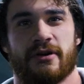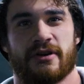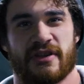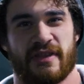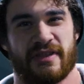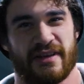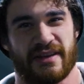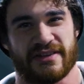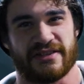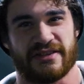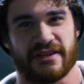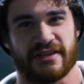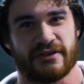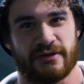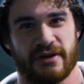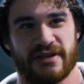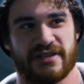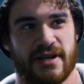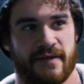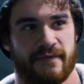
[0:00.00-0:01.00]
years, I think 6th
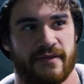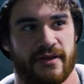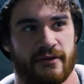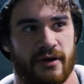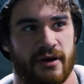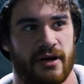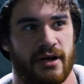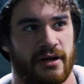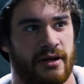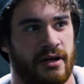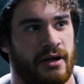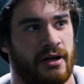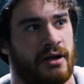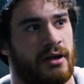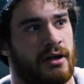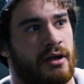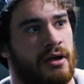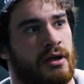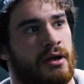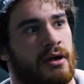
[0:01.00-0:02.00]
grade, 7th grade,
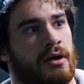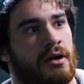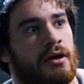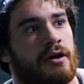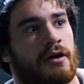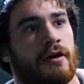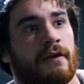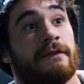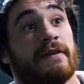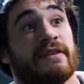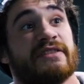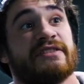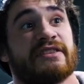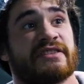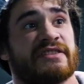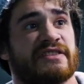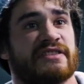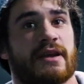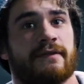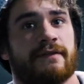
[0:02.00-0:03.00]
or 5th,
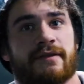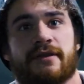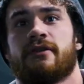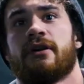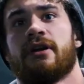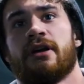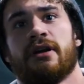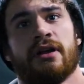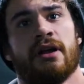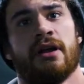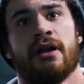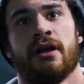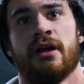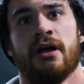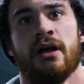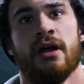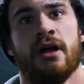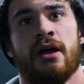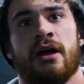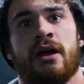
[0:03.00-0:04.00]
6th, and 7th grade.
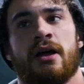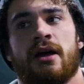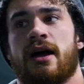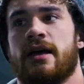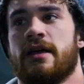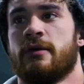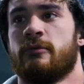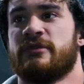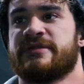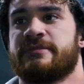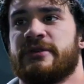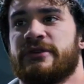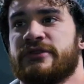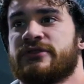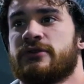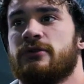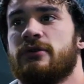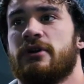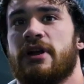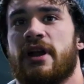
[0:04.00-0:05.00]
And then once middle
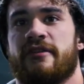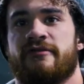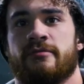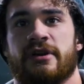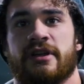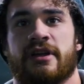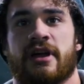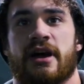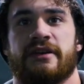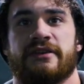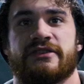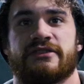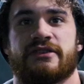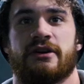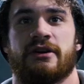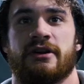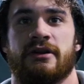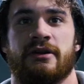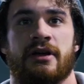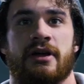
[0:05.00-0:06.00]
school hit, everybody kind of
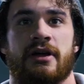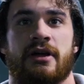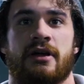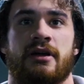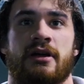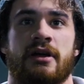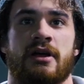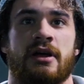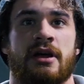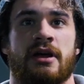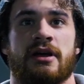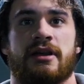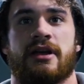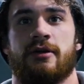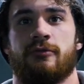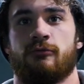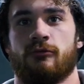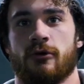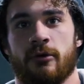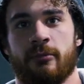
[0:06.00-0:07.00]
started
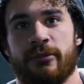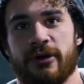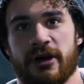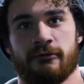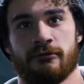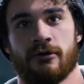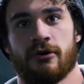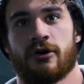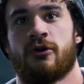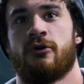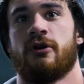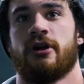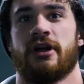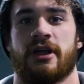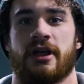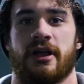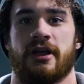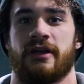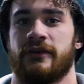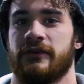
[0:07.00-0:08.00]
getting real big real
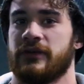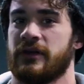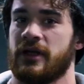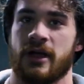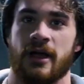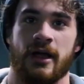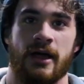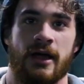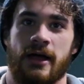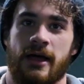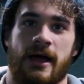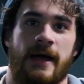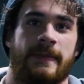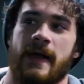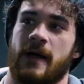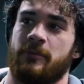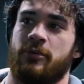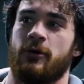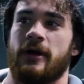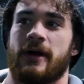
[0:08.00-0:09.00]
quick. And at
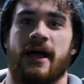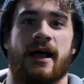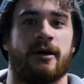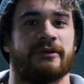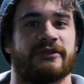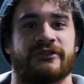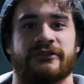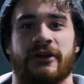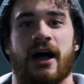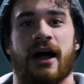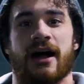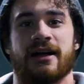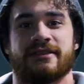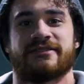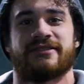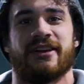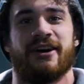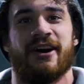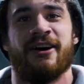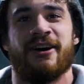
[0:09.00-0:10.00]
that point I was not,
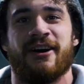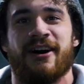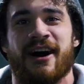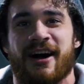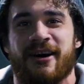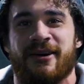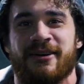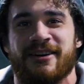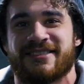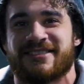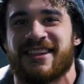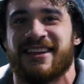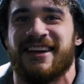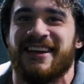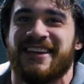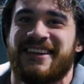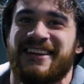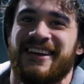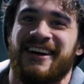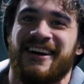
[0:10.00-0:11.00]
so I was
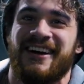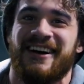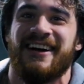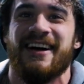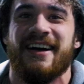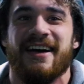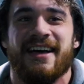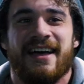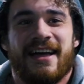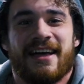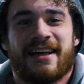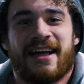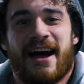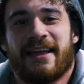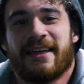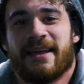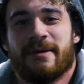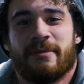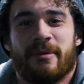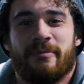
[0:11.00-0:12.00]
like
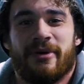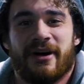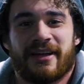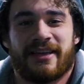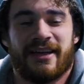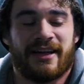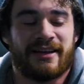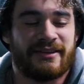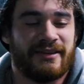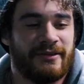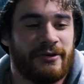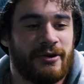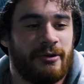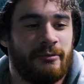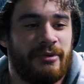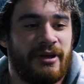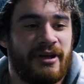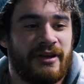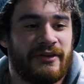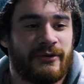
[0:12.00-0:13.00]
kind of get my butt kicked a little
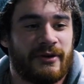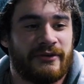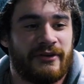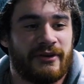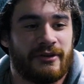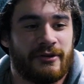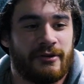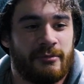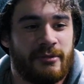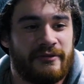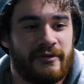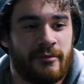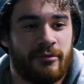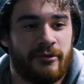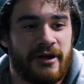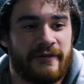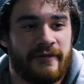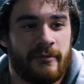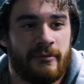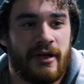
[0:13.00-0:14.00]
bit. So I took a little bit of a
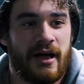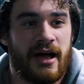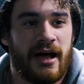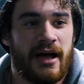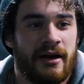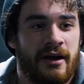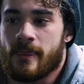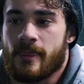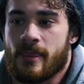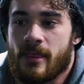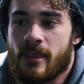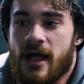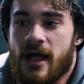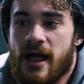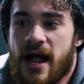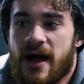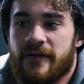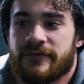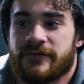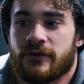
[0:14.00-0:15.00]
break from that.
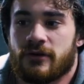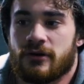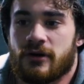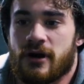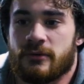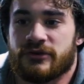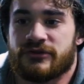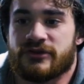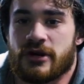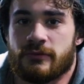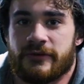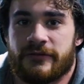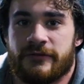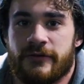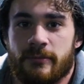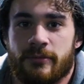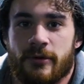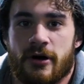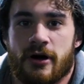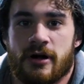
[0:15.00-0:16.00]
After I was done with
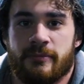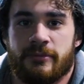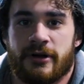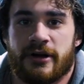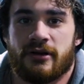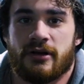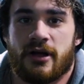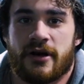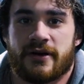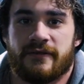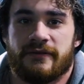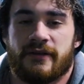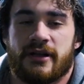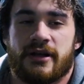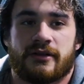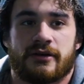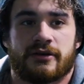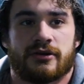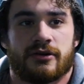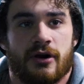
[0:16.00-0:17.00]
football, I played a lot of
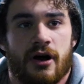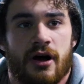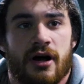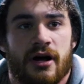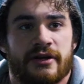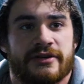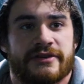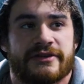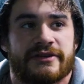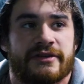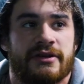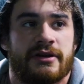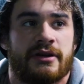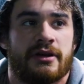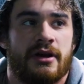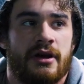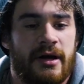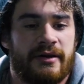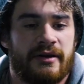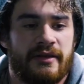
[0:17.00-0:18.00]
like lacrosse.
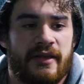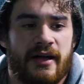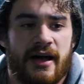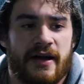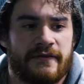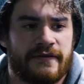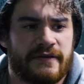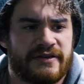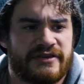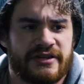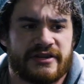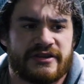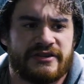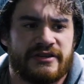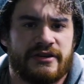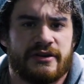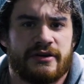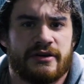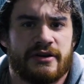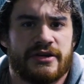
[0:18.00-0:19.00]
I did that for
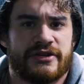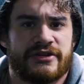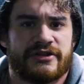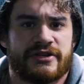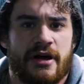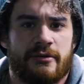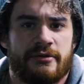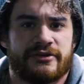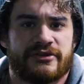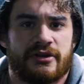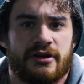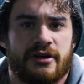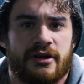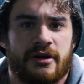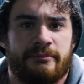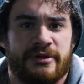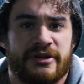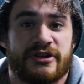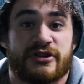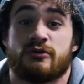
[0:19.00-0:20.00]
6 years. I was
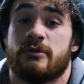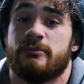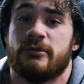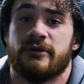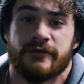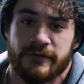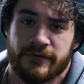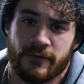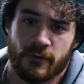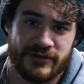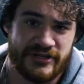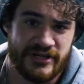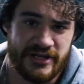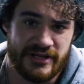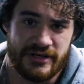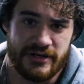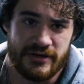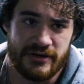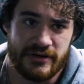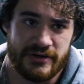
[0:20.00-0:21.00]
a big swimmer for
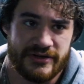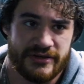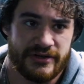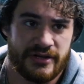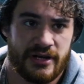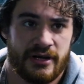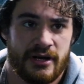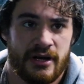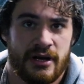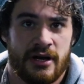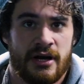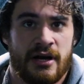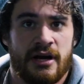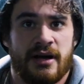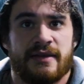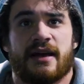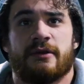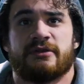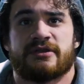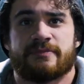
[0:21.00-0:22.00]
14 years.
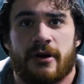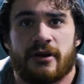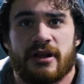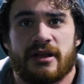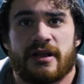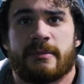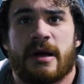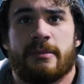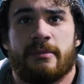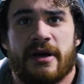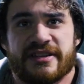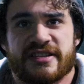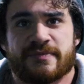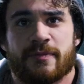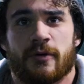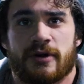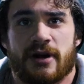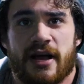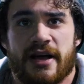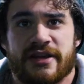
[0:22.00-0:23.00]
That was probably like my main
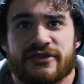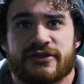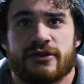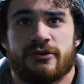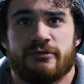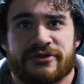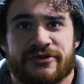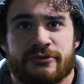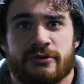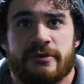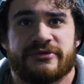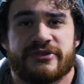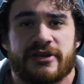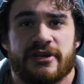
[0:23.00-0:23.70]
sport in high school was swim